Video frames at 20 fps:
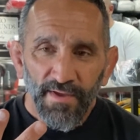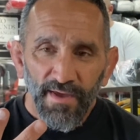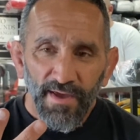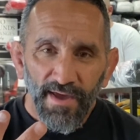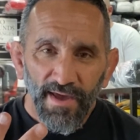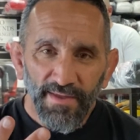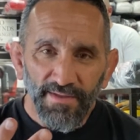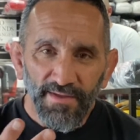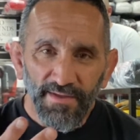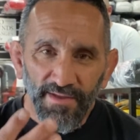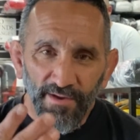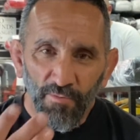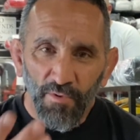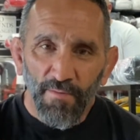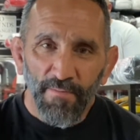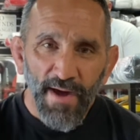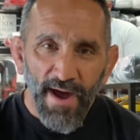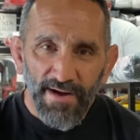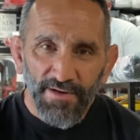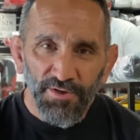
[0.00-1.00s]
And then they
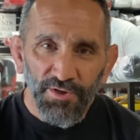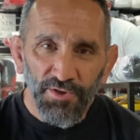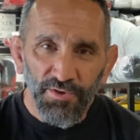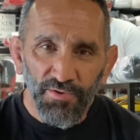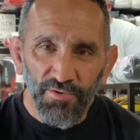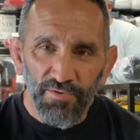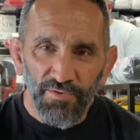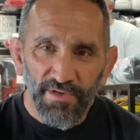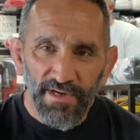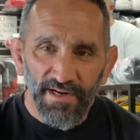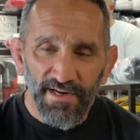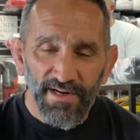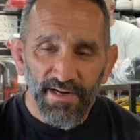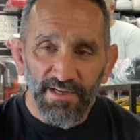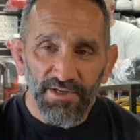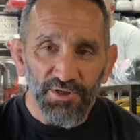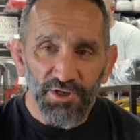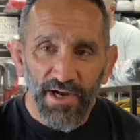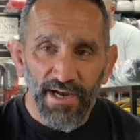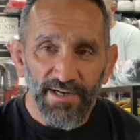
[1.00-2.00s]
went back to get an
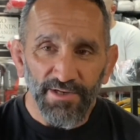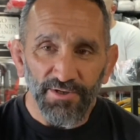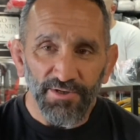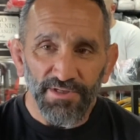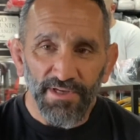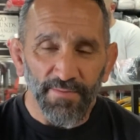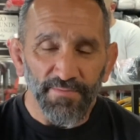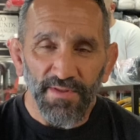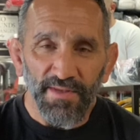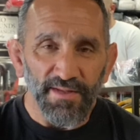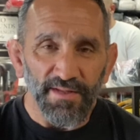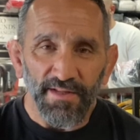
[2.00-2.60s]
exchange or something,